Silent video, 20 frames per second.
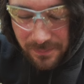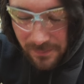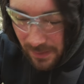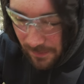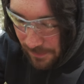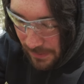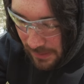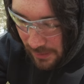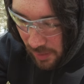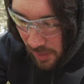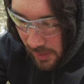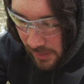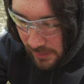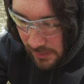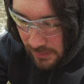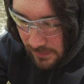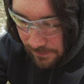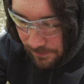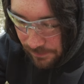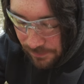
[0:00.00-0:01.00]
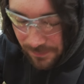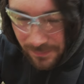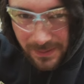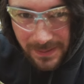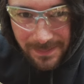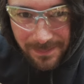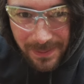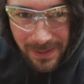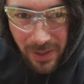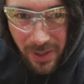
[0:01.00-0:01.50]
a bit like
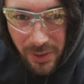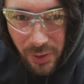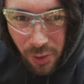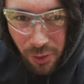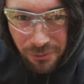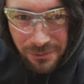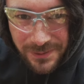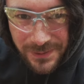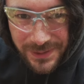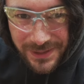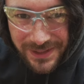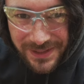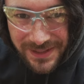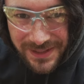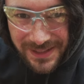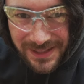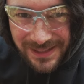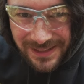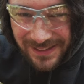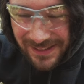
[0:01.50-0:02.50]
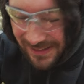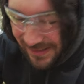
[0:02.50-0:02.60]
a bit like oranges.